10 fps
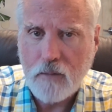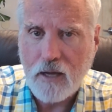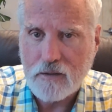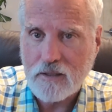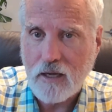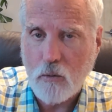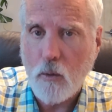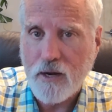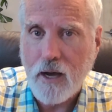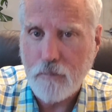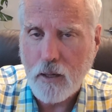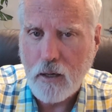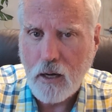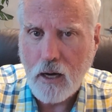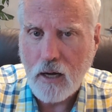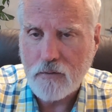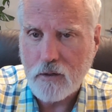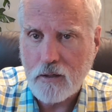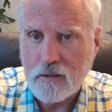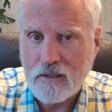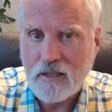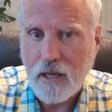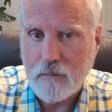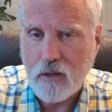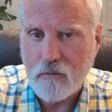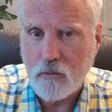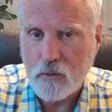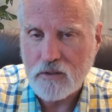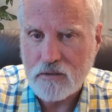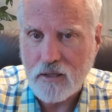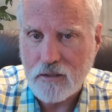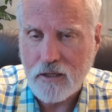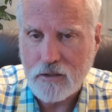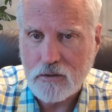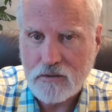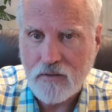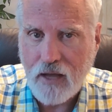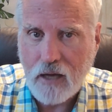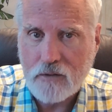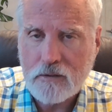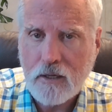and to get a one-up on the claim of the real estate interest in the house.